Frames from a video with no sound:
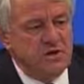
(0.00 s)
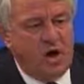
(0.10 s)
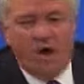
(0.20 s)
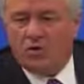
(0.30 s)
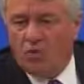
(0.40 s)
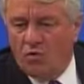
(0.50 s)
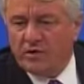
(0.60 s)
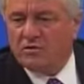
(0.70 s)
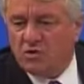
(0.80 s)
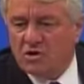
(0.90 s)
are going
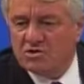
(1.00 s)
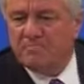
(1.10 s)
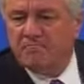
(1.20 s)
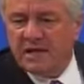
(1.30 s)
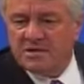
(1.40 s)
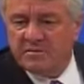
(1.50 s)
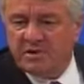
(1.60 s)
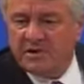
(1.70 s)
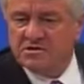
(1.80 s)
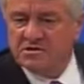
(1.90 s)
across
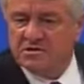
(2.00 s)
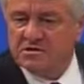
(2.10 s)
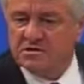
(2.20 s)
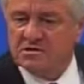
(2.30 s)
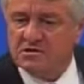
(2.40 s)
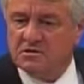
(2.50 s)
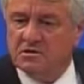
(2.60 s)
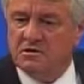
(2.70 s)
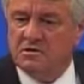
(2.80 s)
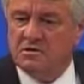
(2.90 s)
multiple instances
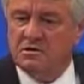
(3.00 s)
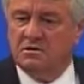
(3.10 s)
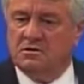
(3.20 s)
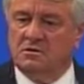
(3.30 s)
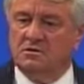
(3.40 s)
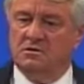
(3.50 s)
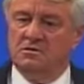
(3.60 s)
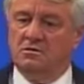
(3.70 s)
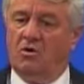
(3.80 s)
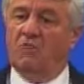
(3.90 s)

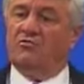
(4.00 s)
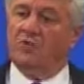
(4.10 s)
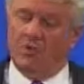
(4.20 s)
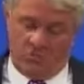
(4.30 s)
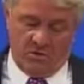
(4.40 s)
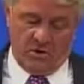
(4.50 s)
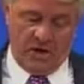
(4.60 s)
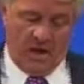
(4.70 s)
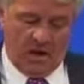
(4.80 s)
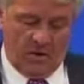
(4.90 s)
of
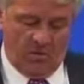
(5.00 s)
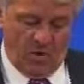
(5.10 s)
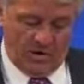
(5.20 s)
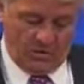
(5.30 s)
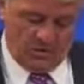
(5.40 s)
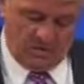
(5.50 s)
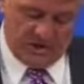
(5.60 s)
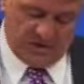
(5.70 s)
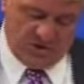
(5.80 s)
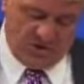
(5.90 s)
one or
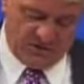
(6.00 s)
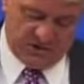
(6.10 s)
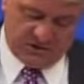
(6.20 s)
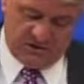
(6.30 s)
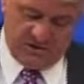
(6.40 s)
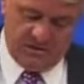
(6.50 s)
multiple objects.